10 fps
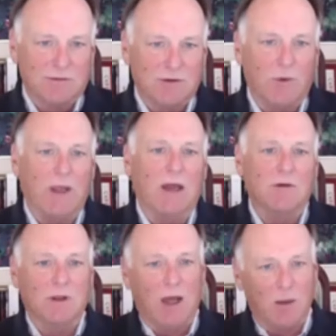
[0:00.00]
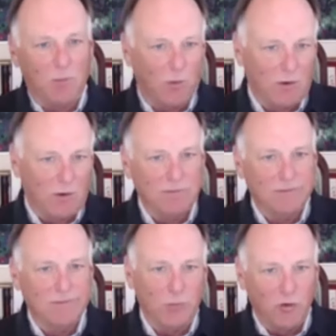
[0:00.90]
So we have a lot more
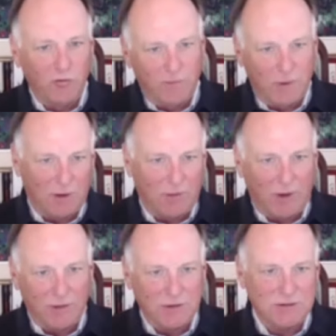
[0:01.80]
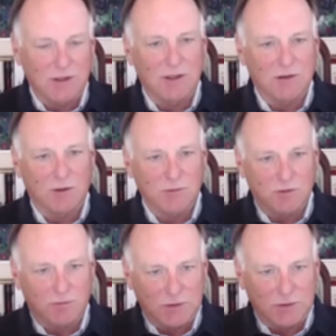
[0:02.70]
movement around the city in
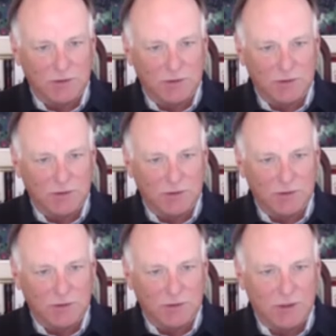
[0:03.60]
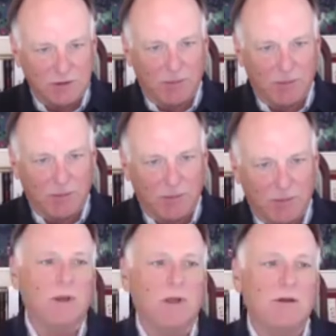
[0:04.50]
terms of percentage
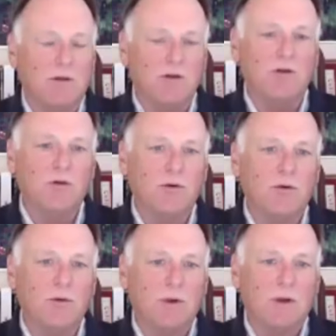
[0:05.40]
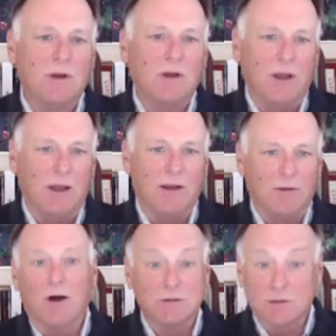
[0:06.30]
population than we do in
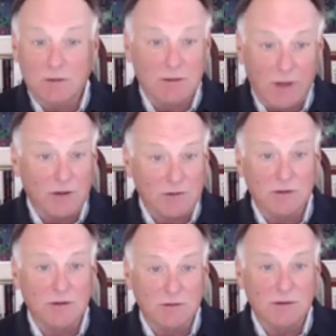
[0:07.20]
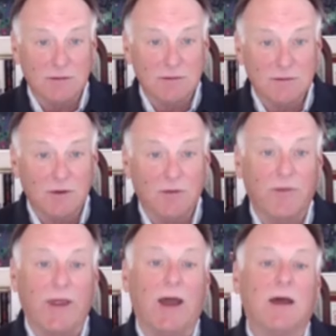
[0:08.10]
Austin or Dallas or Houston. So
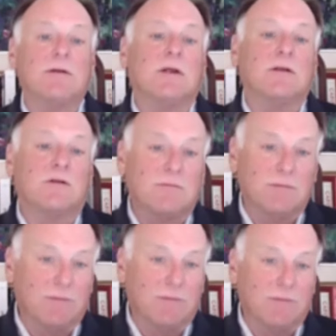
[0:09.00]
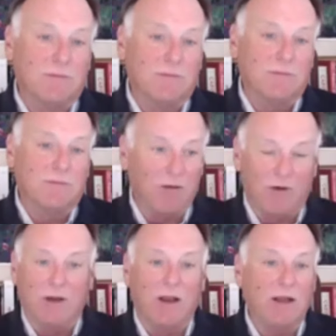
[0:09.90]
that by
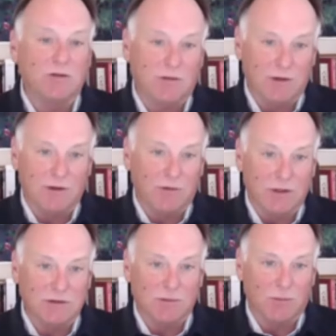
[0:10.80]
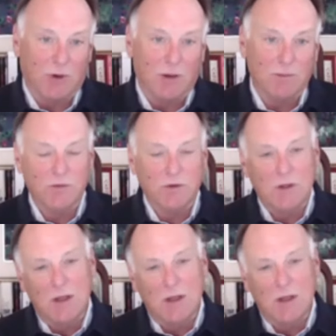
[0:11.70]
the very nature of it creates some problems.